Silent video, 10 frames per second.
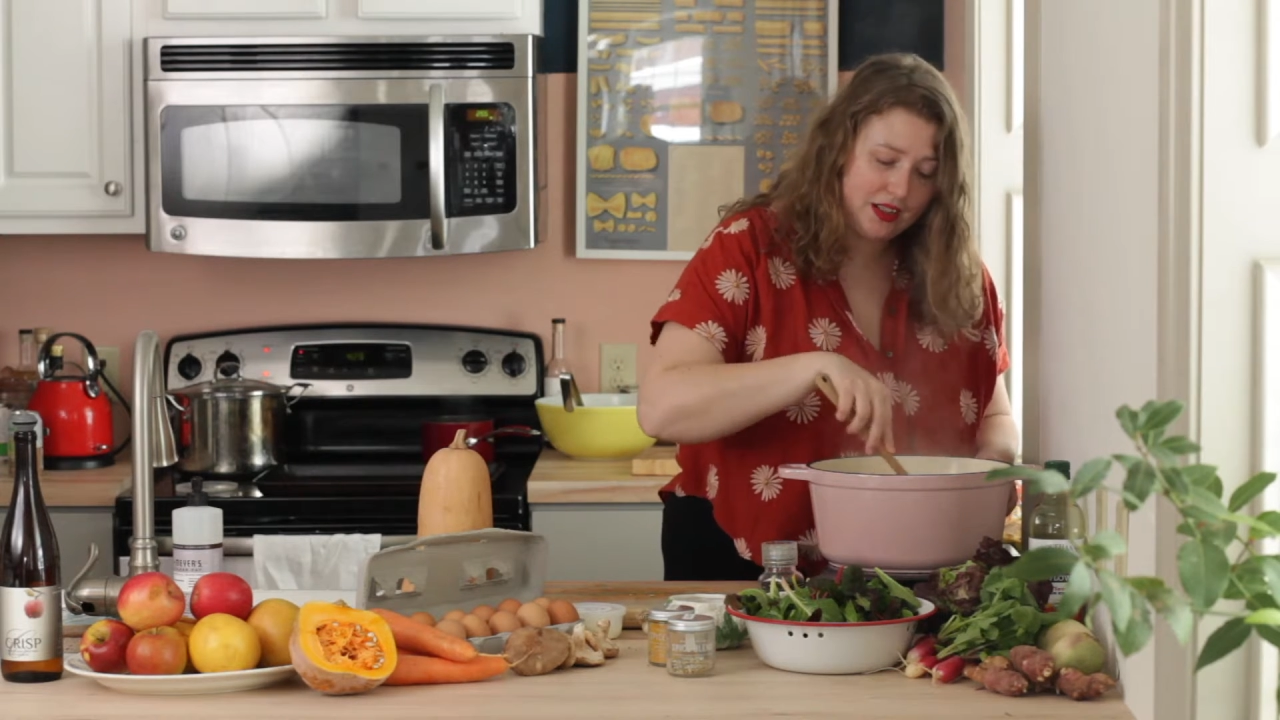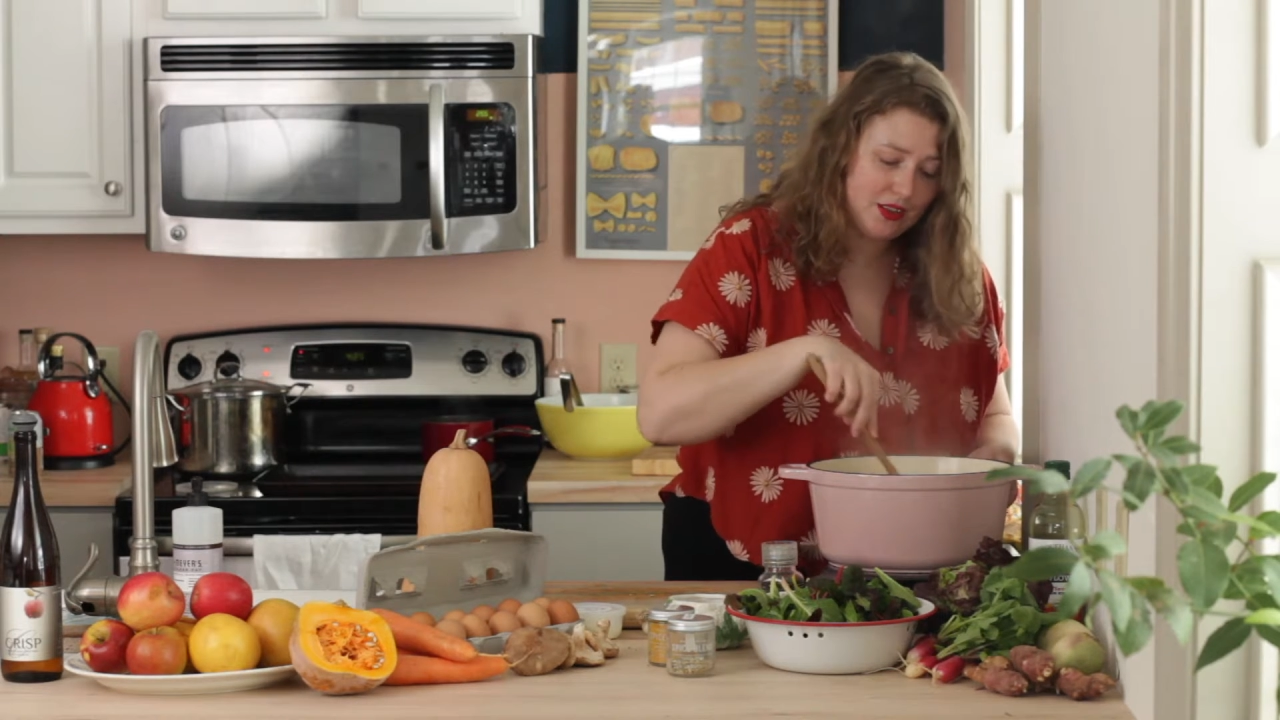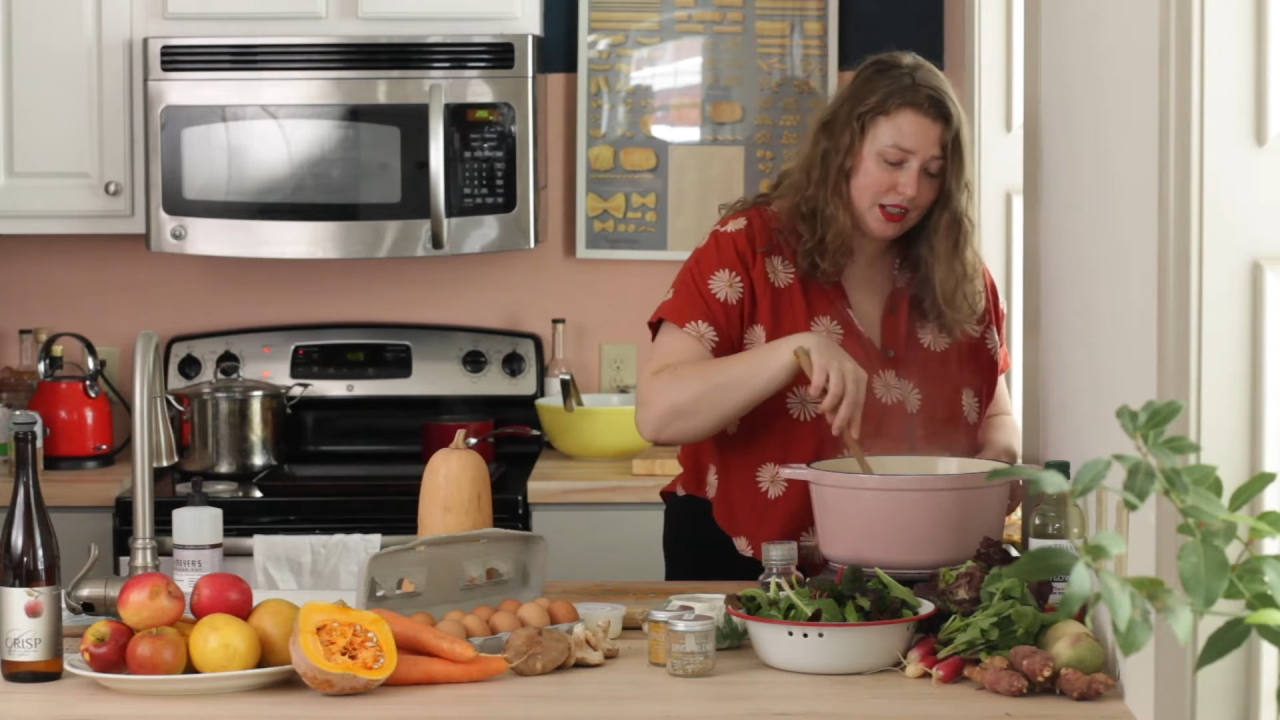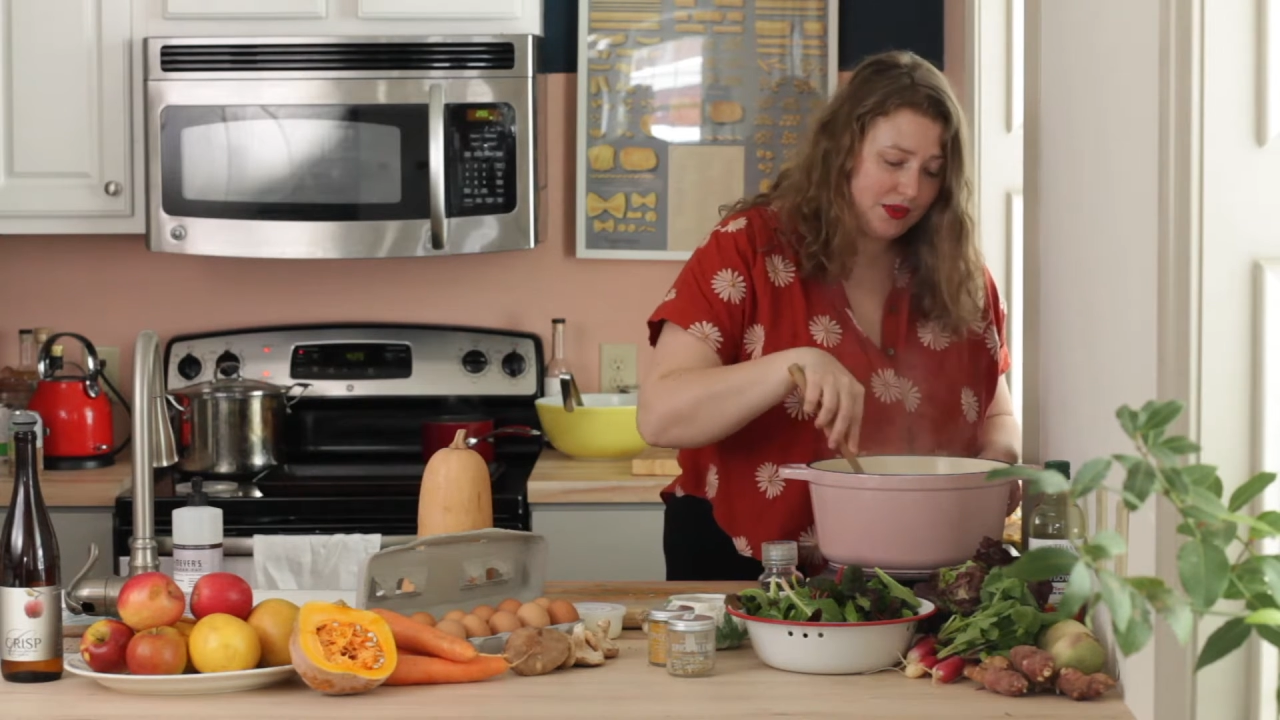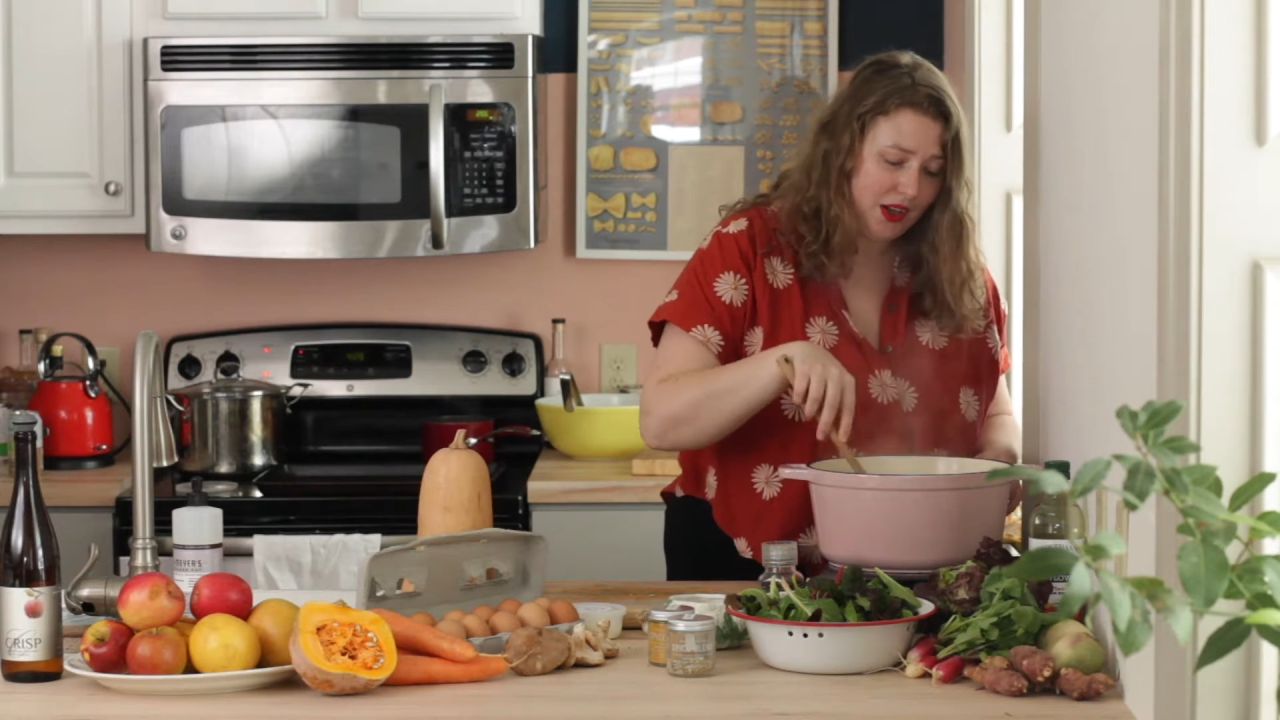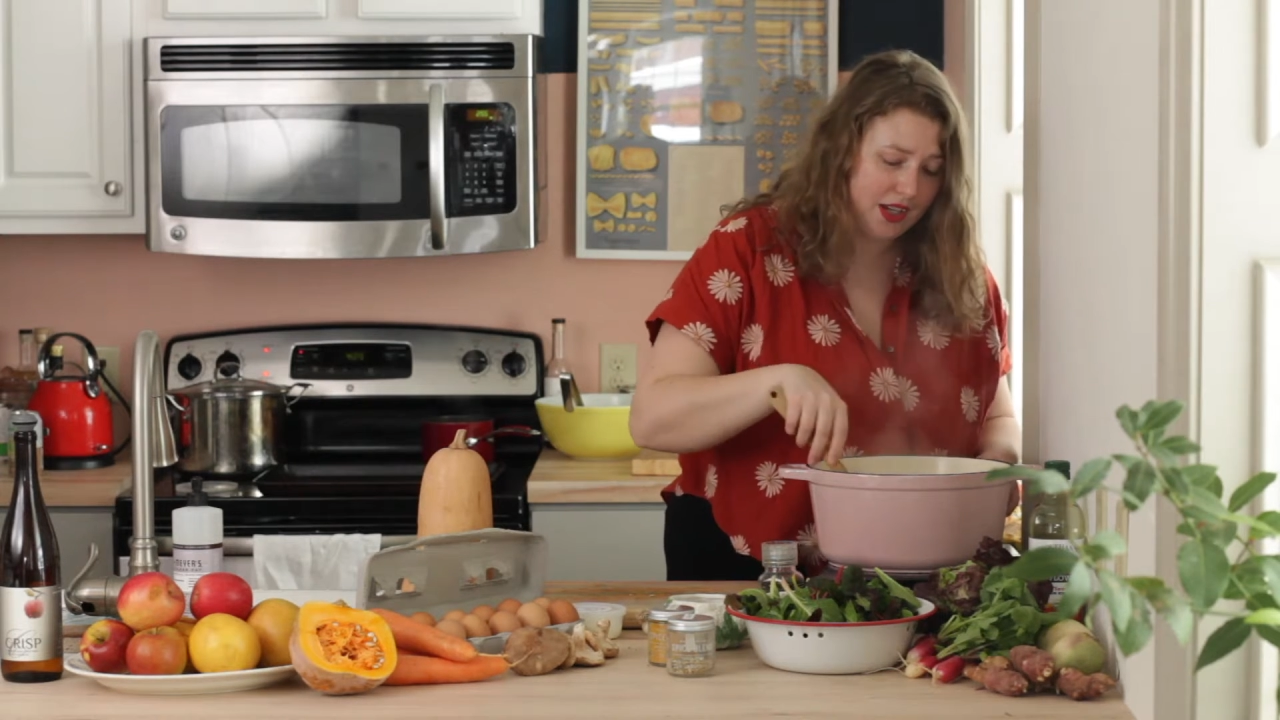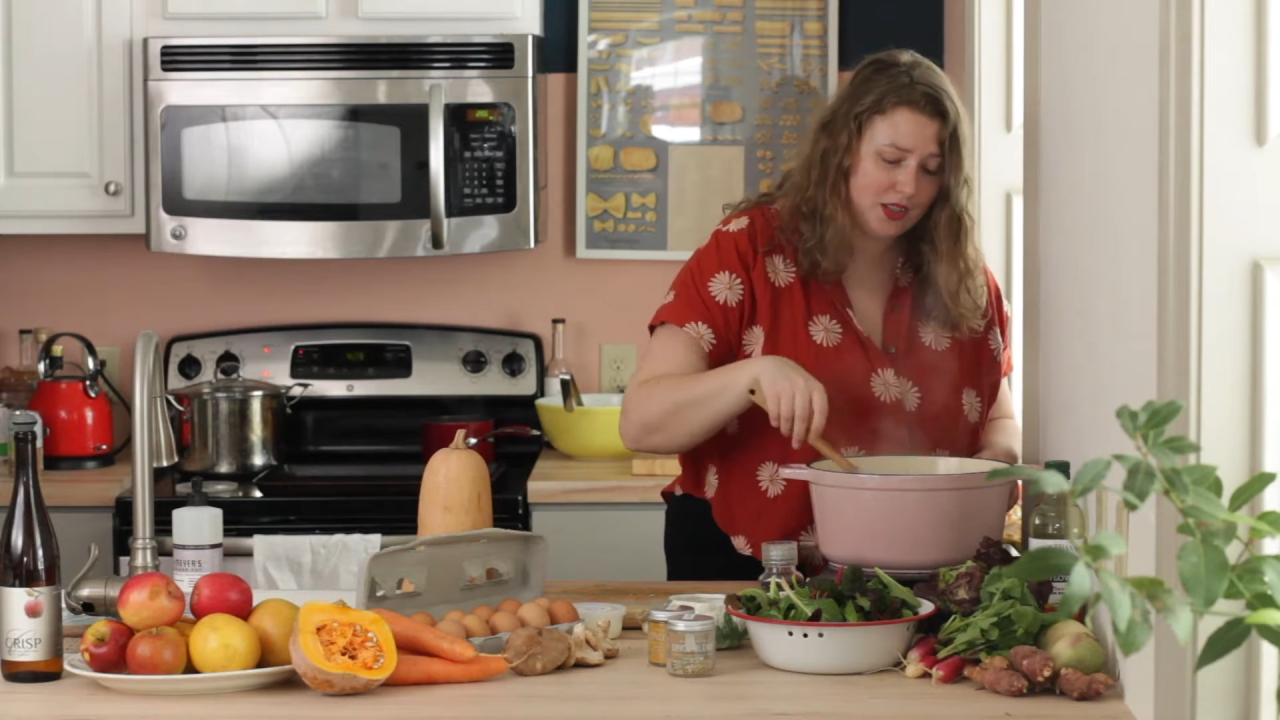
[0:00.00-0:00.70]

so that's fine.